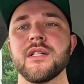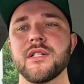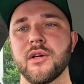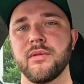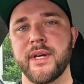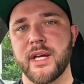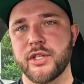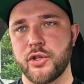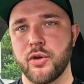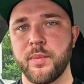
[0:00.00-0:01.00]
slowly edge
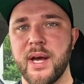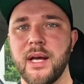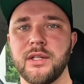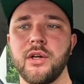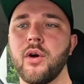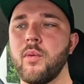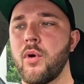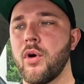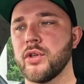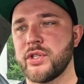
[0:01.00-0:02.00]
it up and go
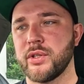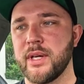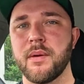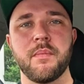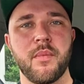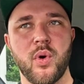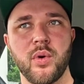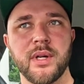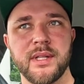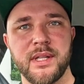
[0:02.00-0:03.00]
on to the more
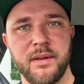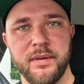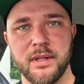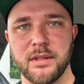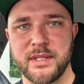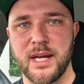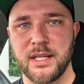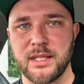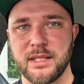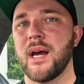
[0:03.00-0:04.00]
difficult
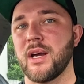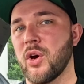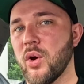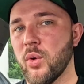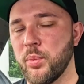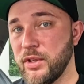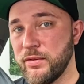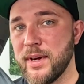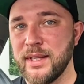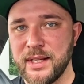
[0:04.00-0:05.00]
tasks. I hope you
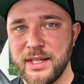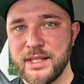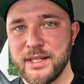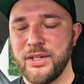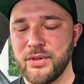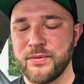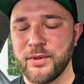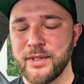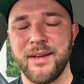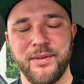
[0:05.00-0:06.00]
find this
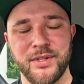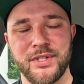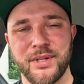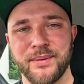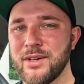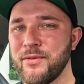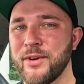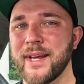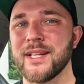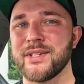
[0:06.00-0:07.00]
useful. If you do, don't
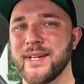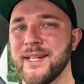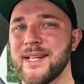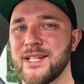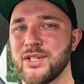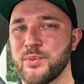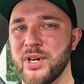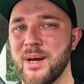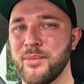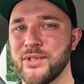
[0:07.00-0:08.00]
forget to hit that
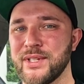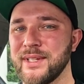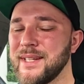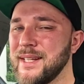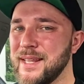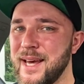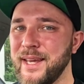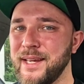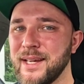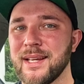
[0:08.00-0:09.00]
subscribe button,
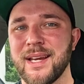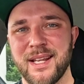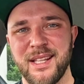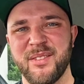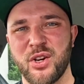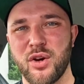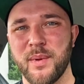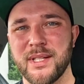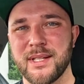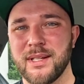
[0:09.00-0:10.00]
like, and leave a
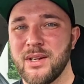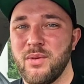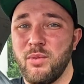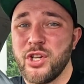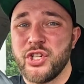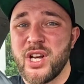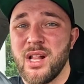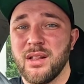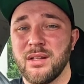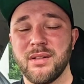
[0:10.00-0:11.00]
comment. What
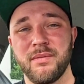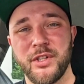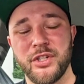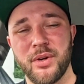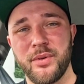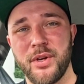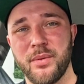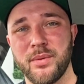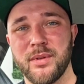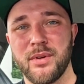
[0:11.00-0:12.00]
shall we show
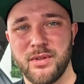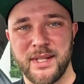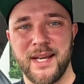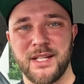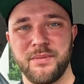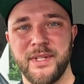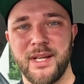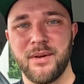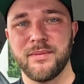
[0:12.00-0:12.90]
you on the next video?